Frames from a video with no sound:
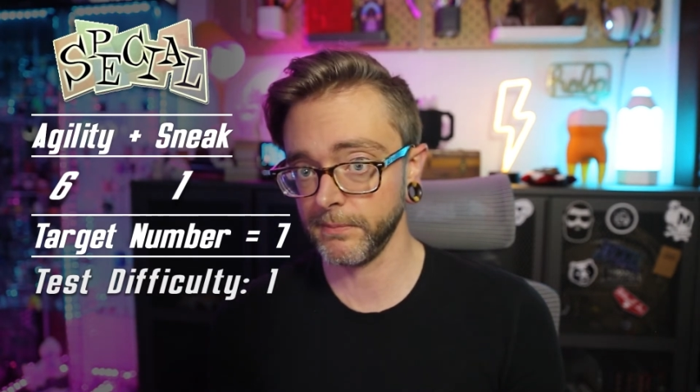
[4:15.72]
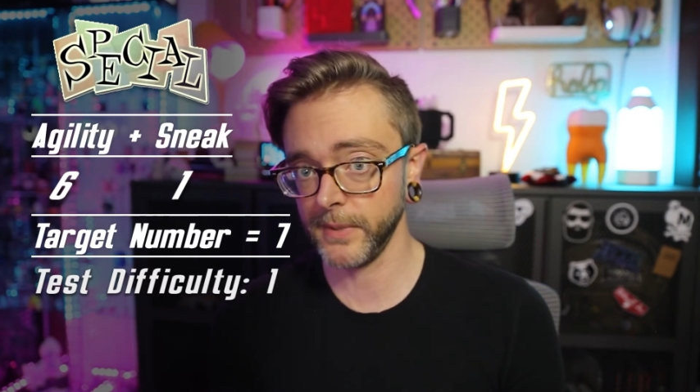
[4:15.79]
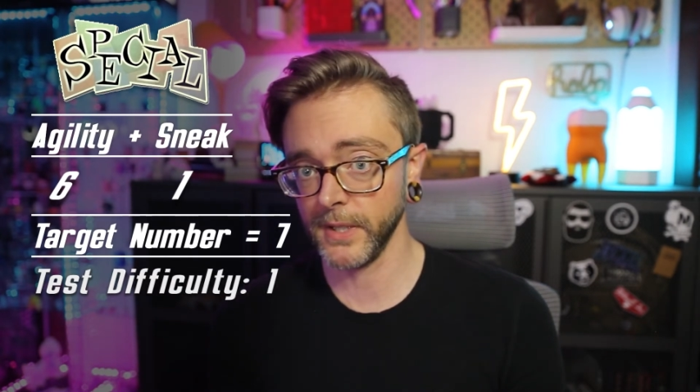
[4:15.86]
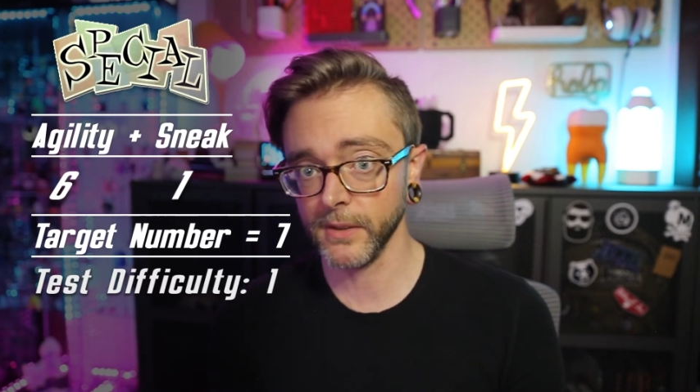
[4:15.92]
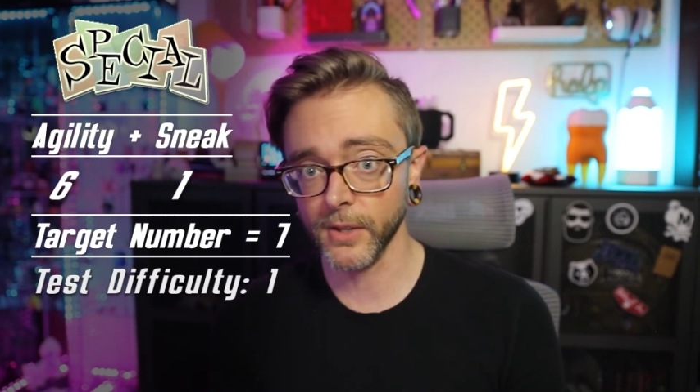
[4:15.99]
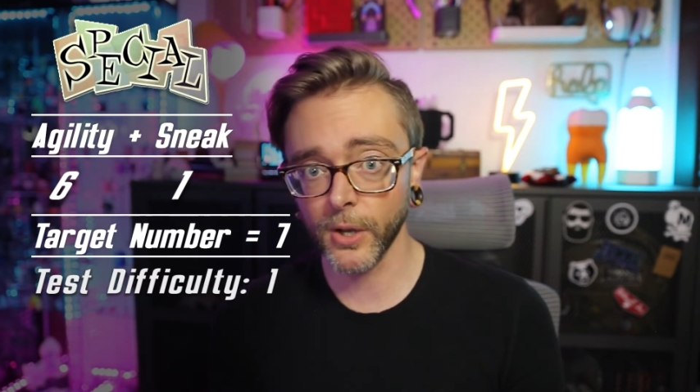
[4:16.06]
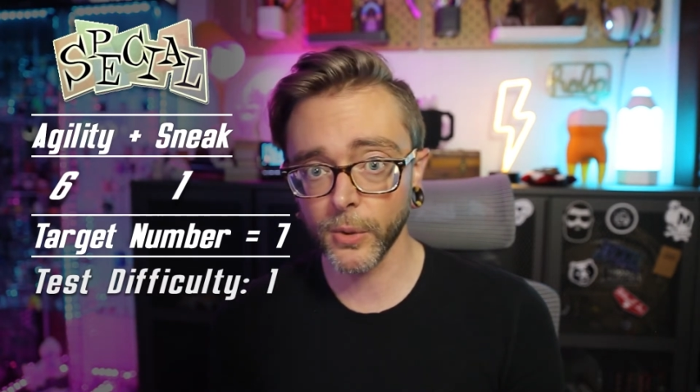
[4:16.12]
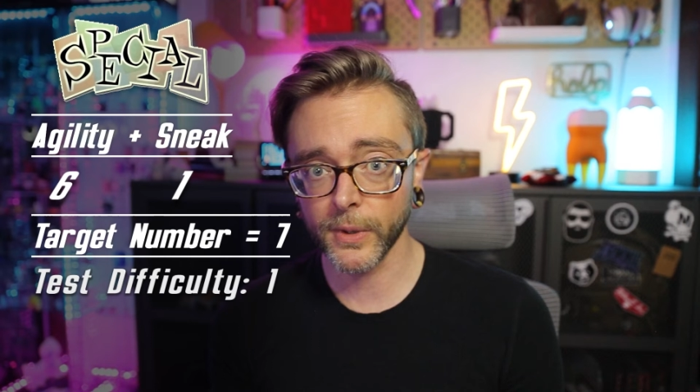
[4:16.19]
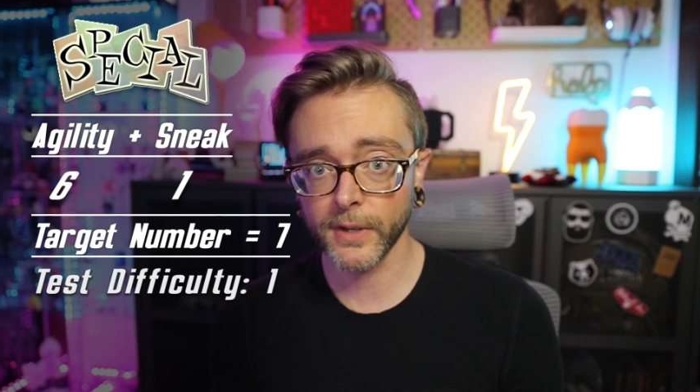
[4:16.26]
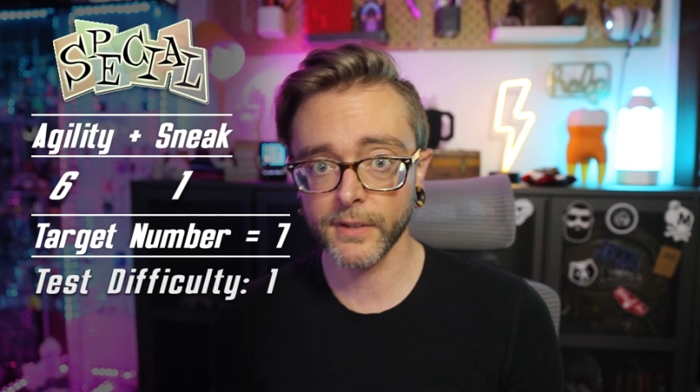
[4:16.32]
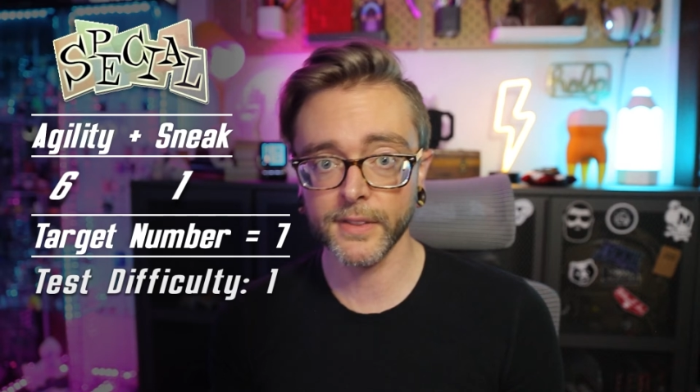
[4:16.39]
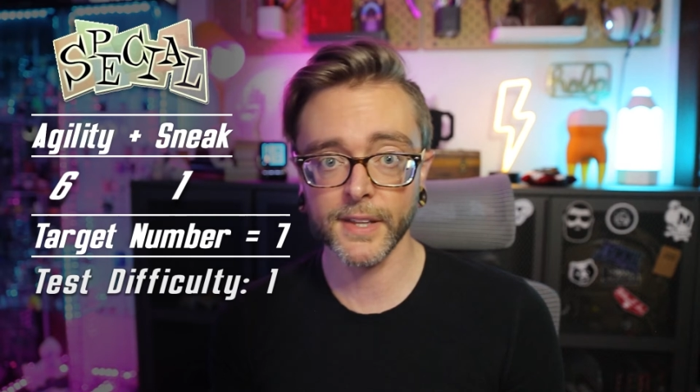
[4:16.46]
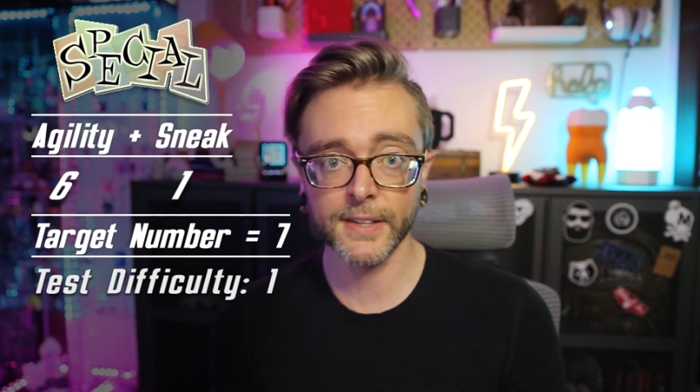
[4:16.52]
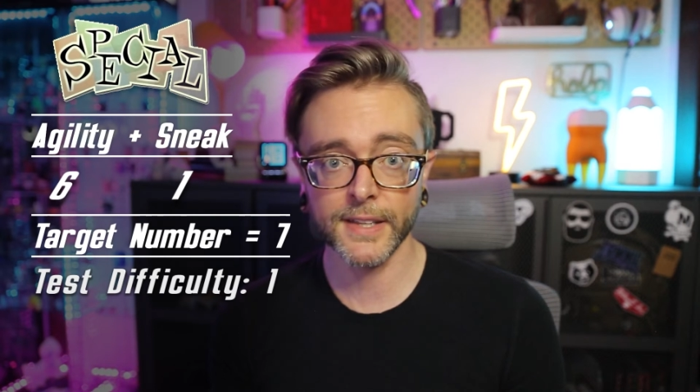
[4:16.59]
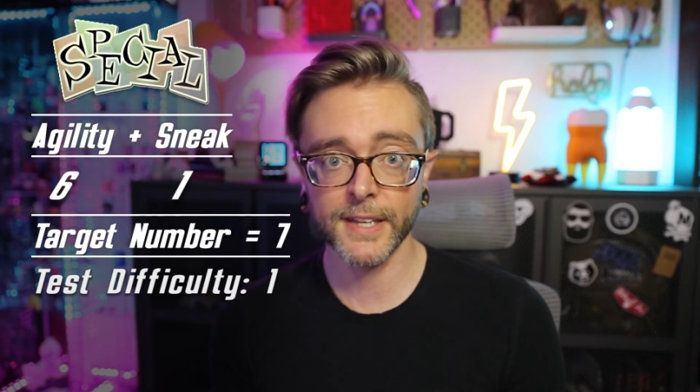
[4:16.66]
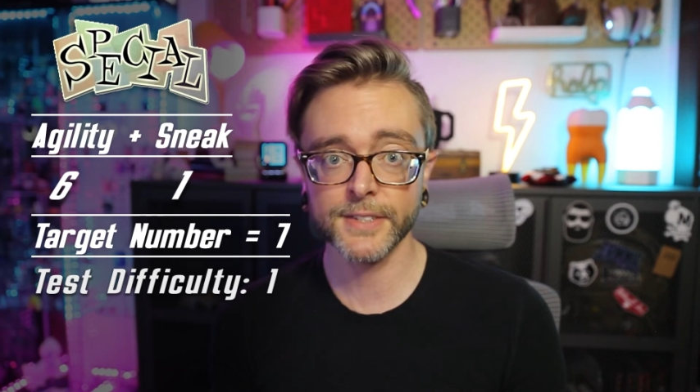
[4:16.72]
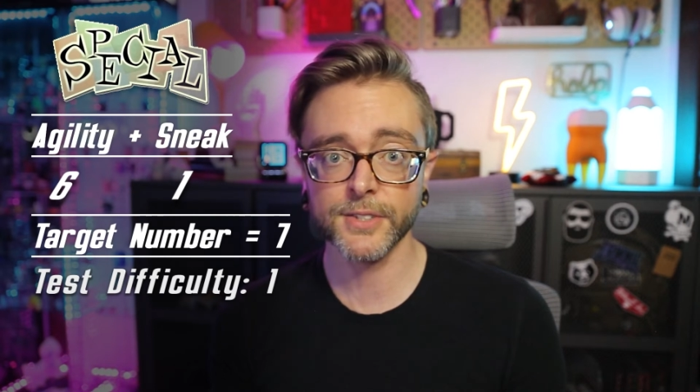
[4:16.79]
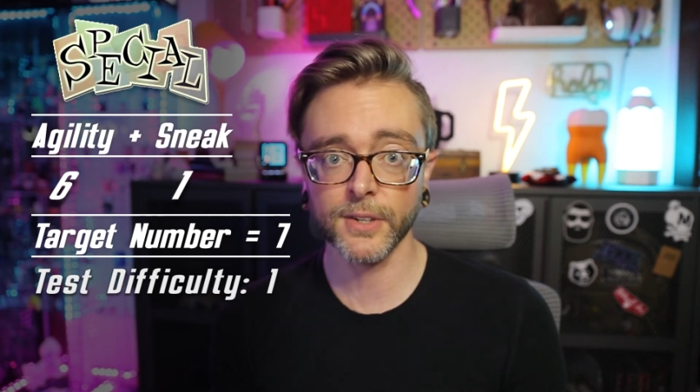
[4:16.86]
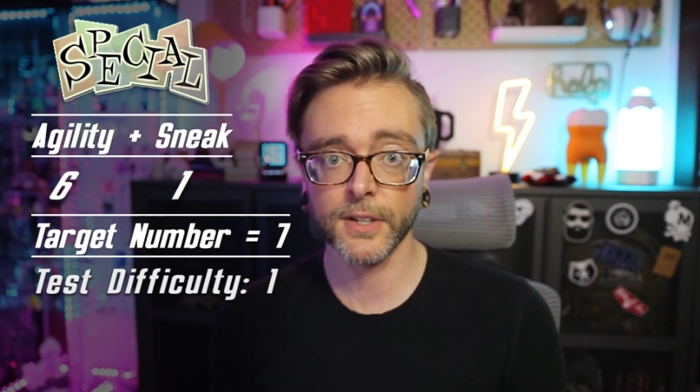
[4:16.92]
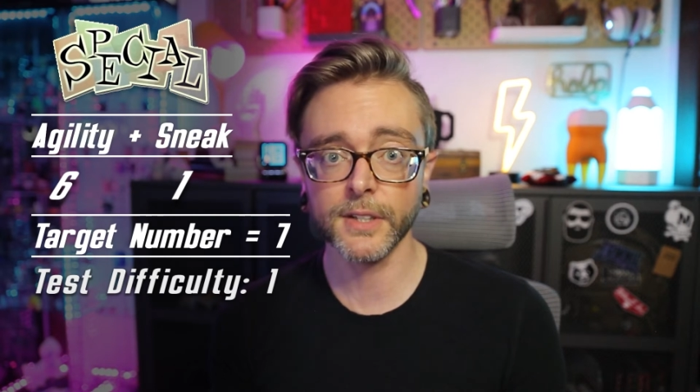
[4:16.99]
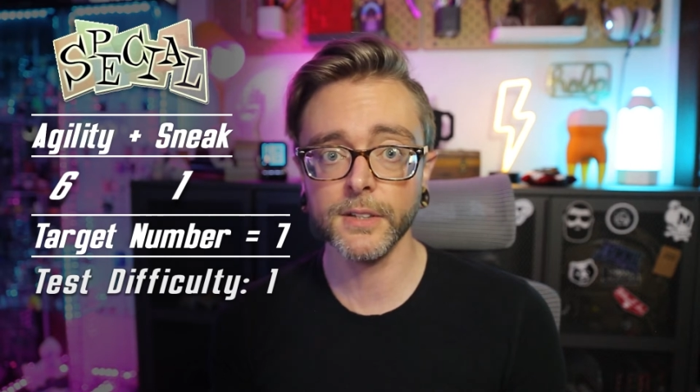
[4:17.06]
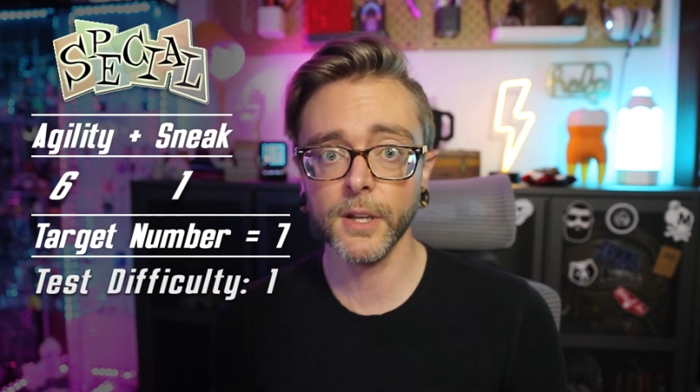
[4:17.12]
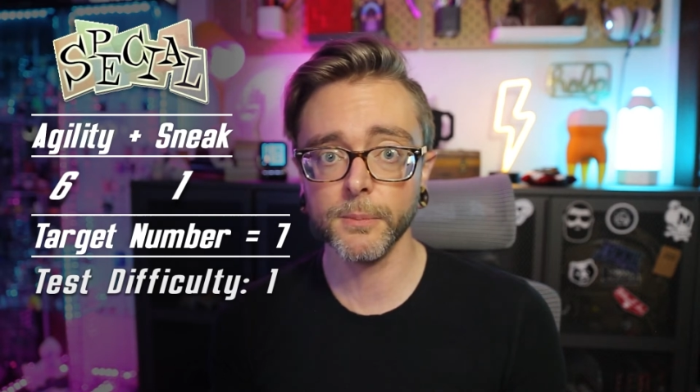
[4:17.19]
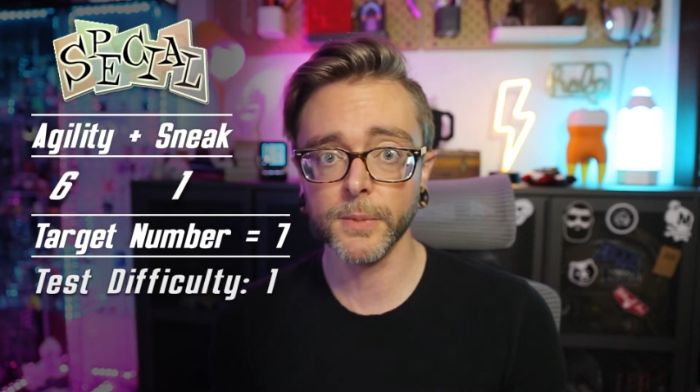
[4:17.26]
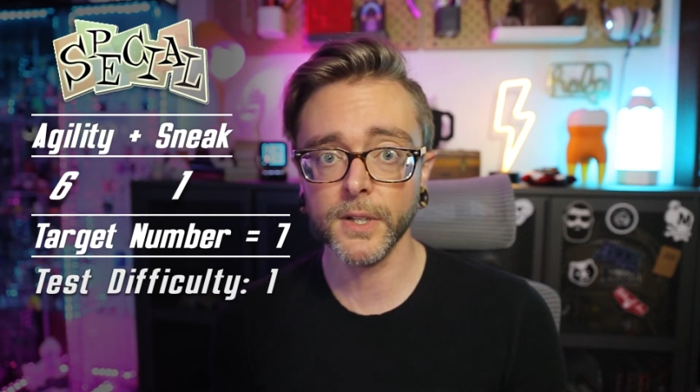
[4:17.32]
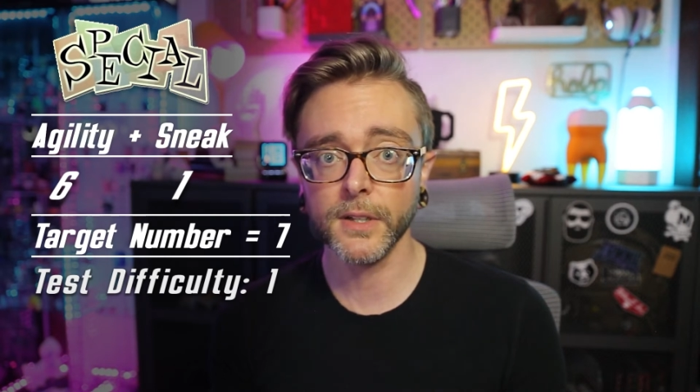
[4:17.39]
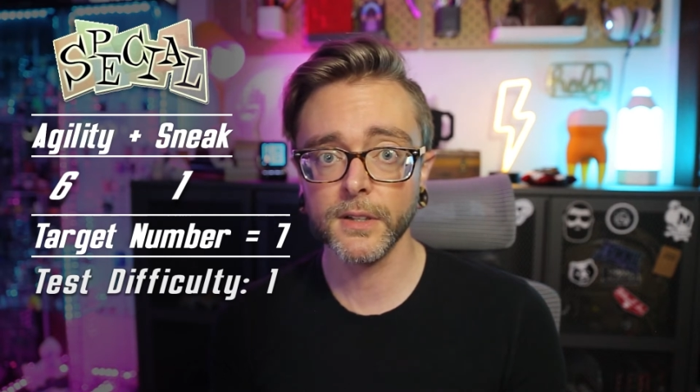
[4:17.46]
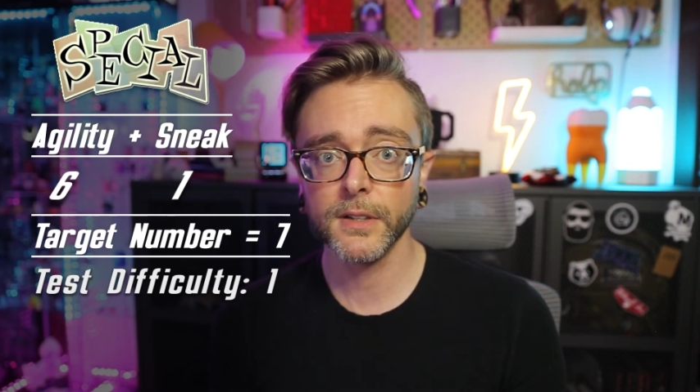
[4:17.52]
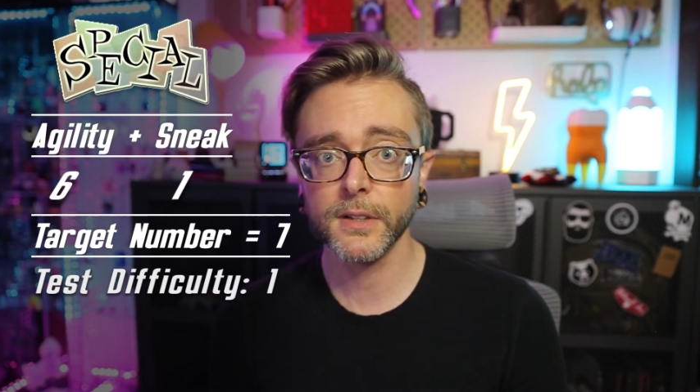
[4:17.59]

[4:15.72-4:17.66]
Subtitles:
be lower than that target number.